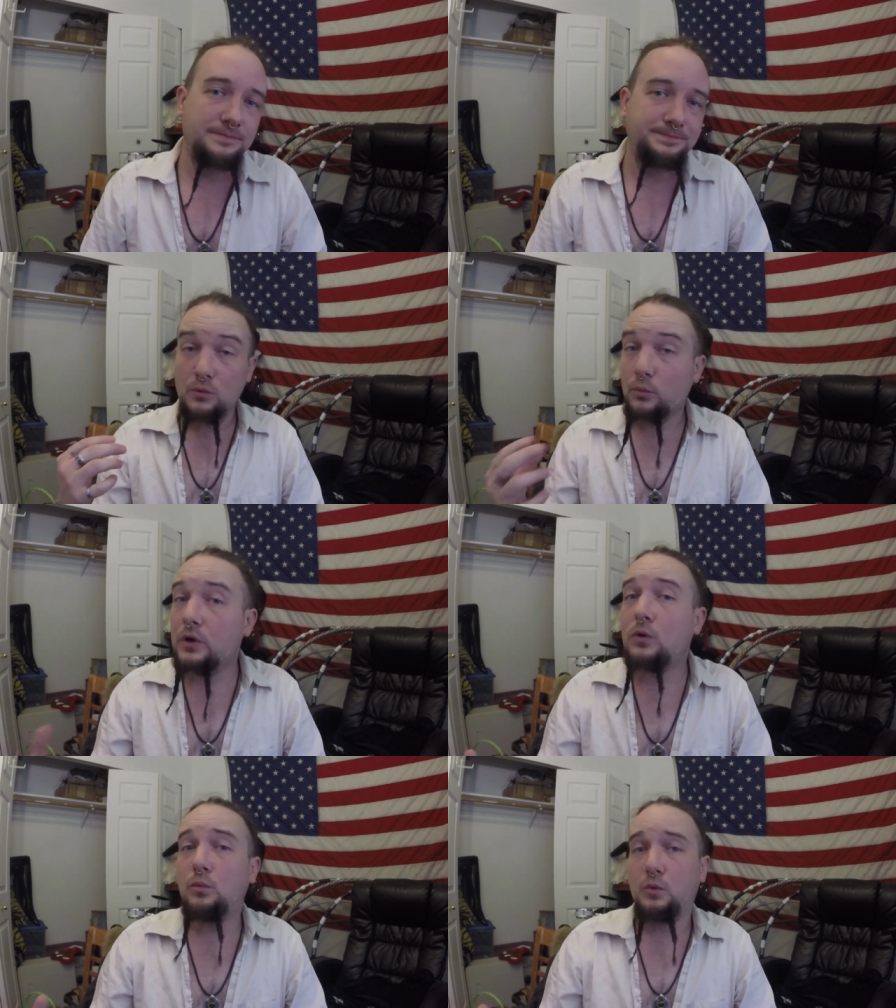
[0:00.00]
In the
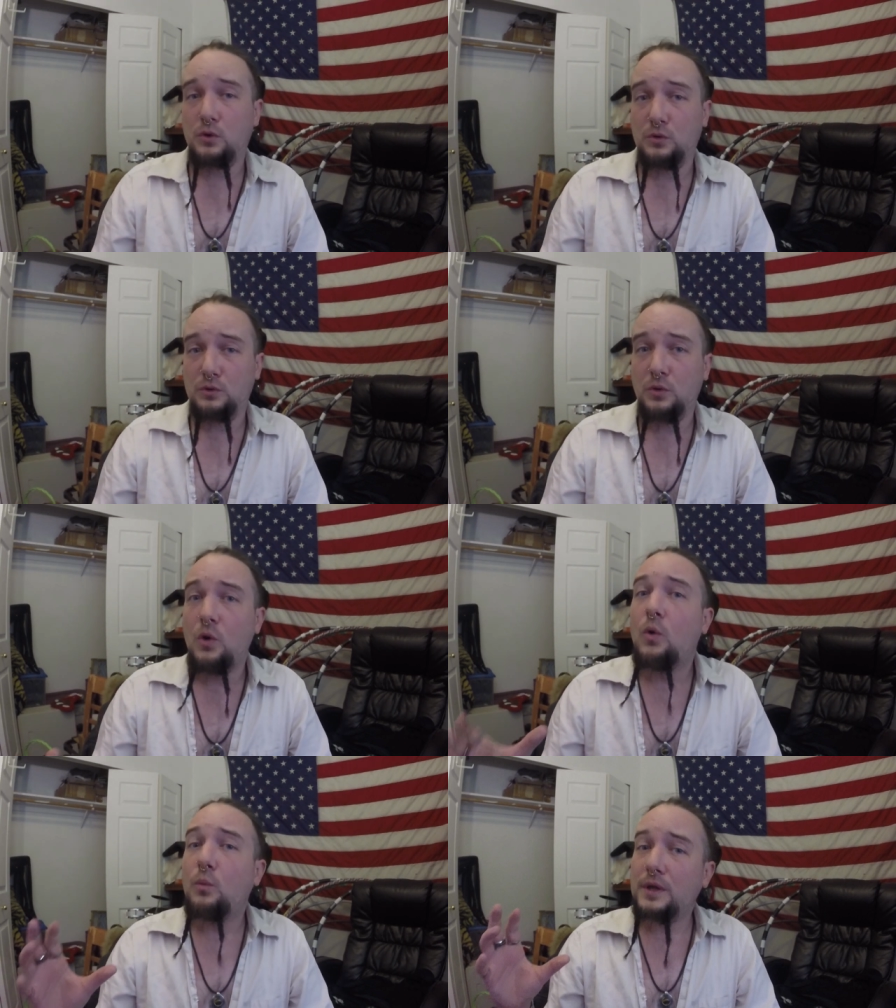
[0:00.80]
real world,
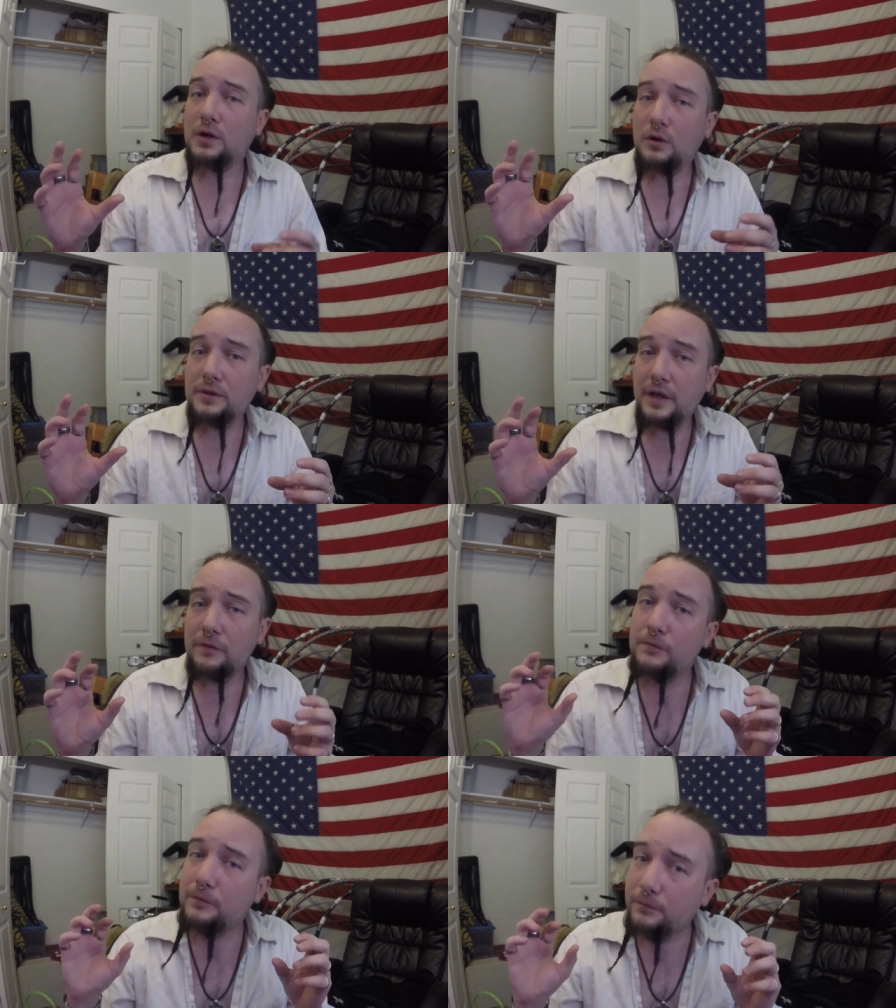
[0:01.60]
we call
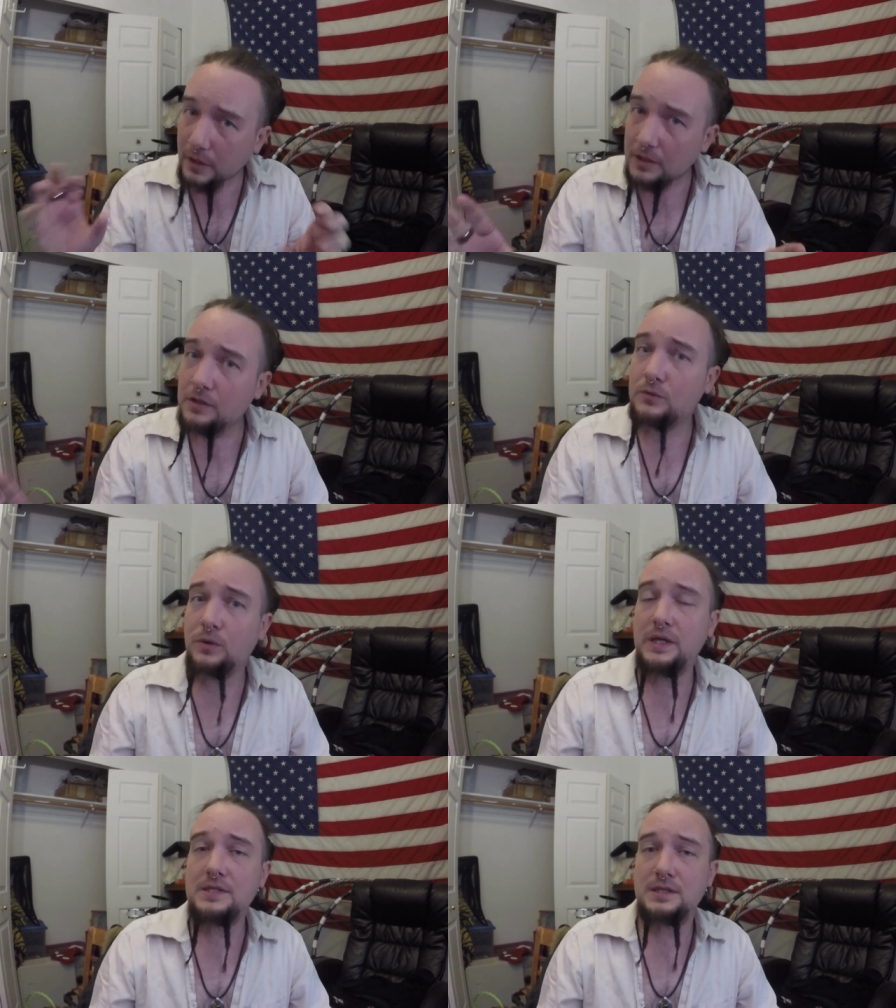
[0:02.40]
that fucking
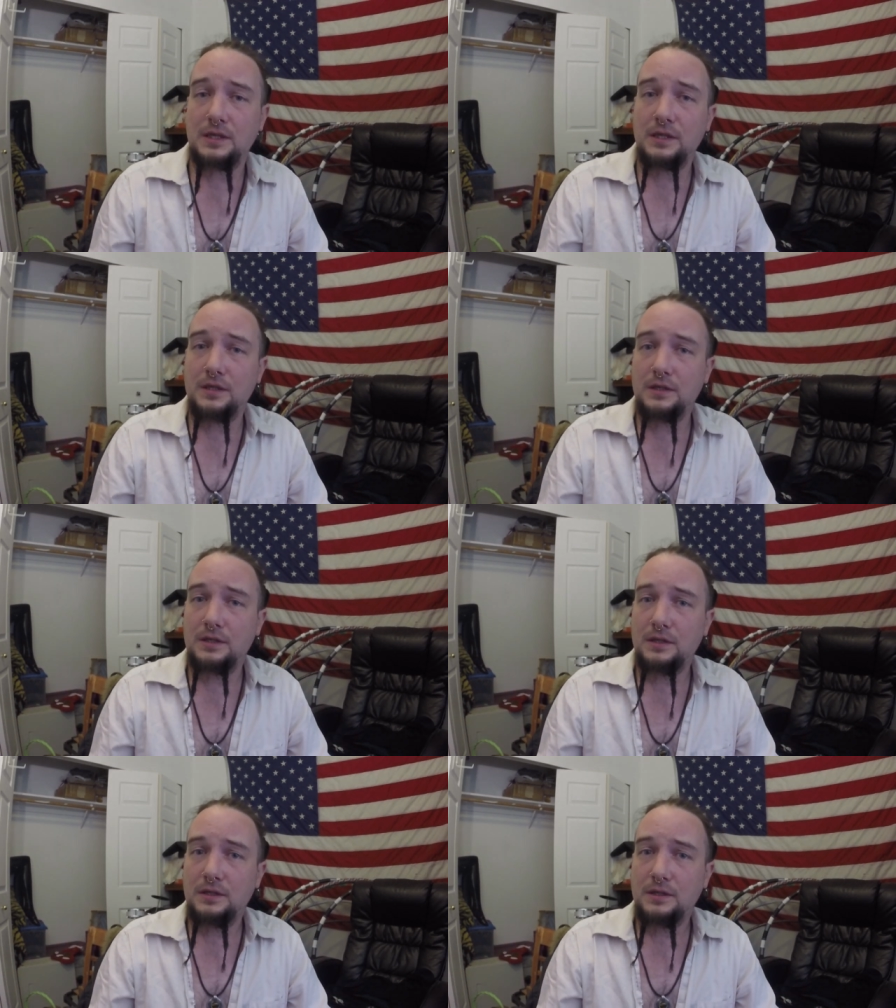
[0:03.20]
crazy,
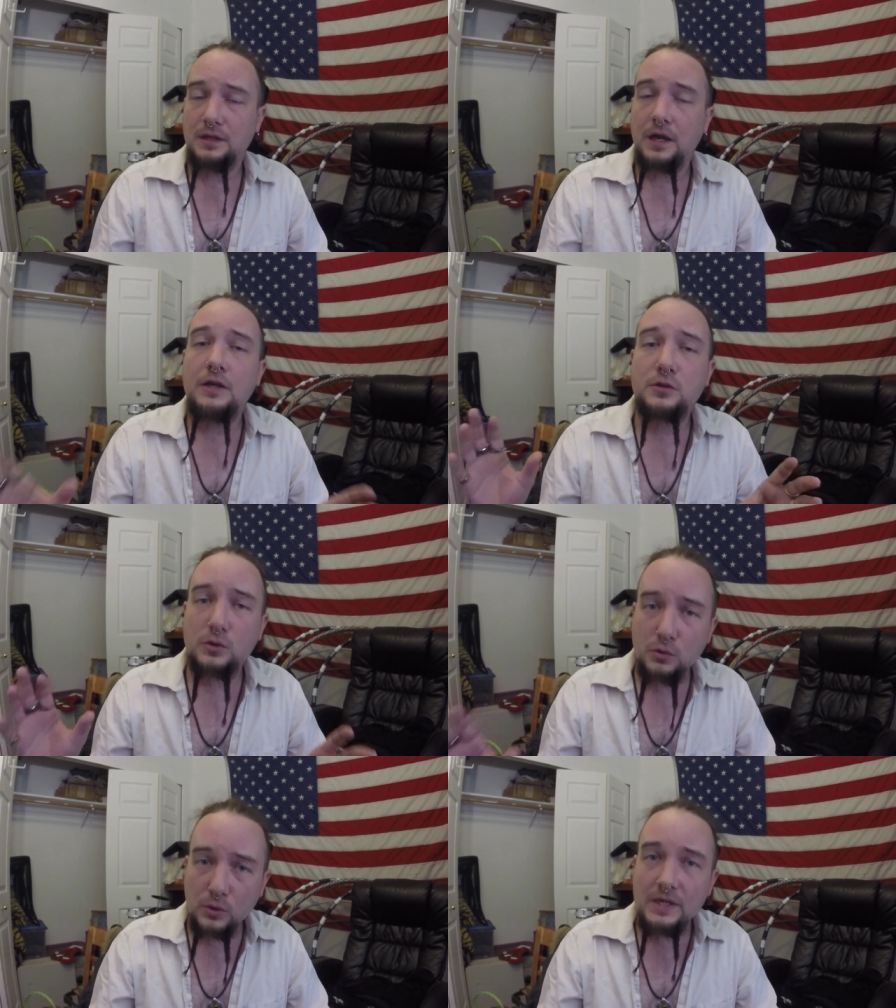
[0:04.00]
and you're
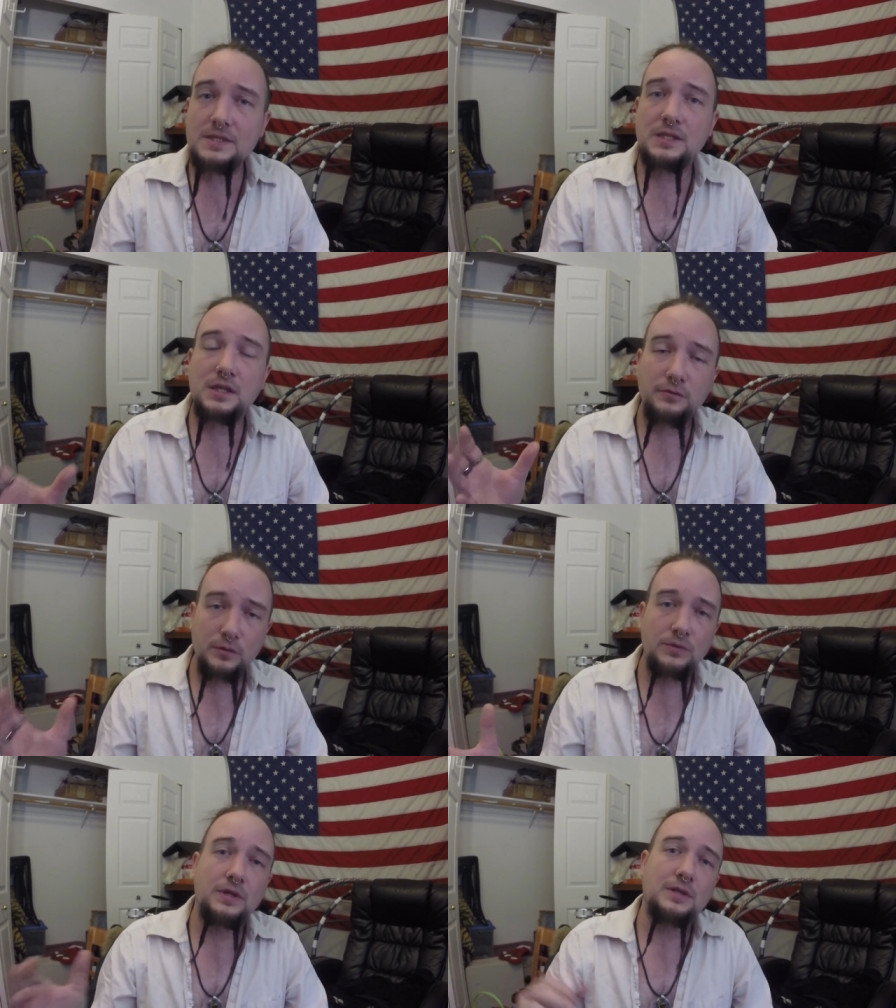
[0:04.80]
crazy if
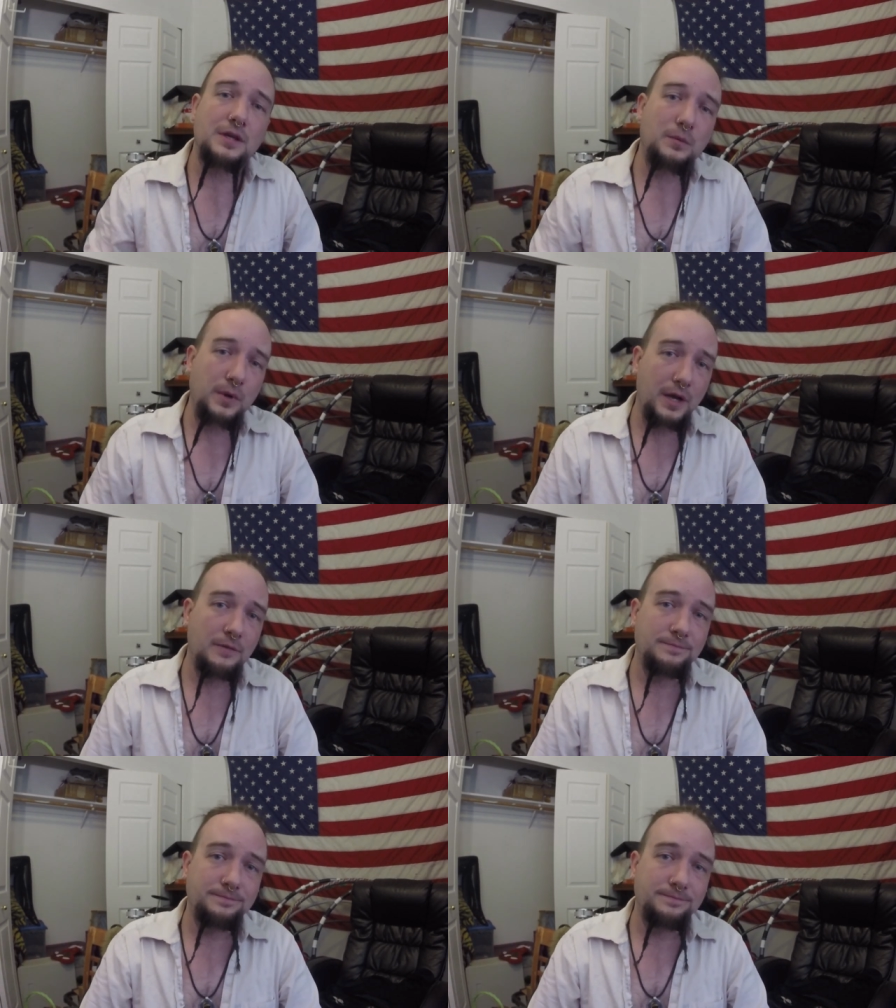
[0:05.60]
you think that way.